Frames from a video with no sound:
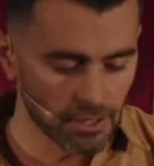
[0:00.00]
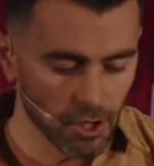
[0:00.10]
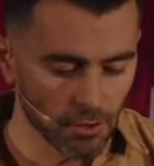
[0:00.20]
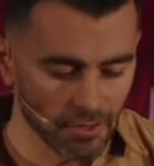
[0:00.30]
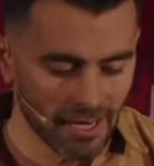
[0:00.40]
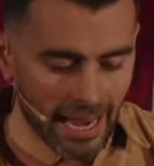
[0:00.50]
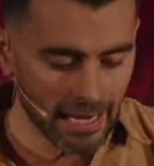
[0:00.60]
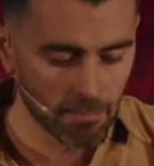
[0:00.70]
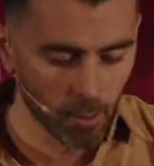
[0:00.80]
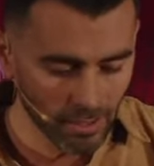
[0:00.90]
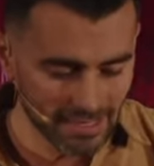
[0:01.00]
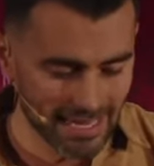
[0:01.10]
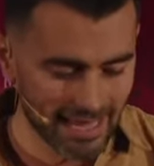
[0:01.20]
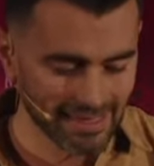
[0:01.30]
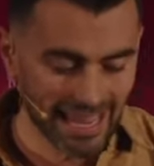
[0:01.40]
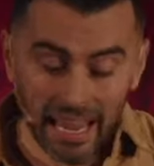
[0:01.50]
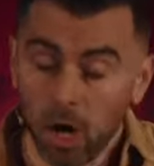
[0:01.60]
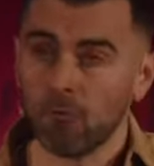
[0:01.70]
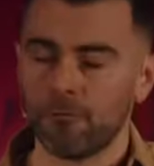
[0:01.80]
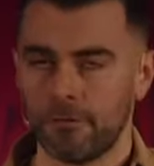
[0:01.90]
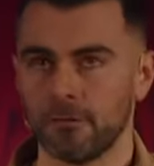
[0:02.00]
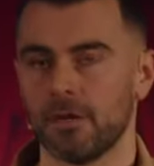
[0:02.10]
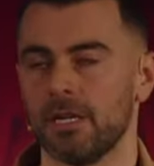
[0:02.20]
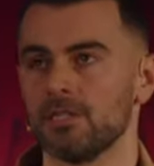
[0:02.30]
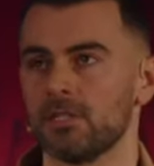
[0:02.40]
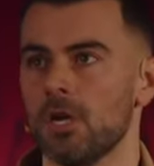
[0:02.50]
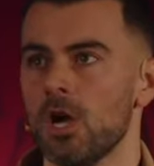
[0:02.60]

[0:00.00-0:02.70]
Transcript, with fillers: Jonathan Haidt points out the helpfulness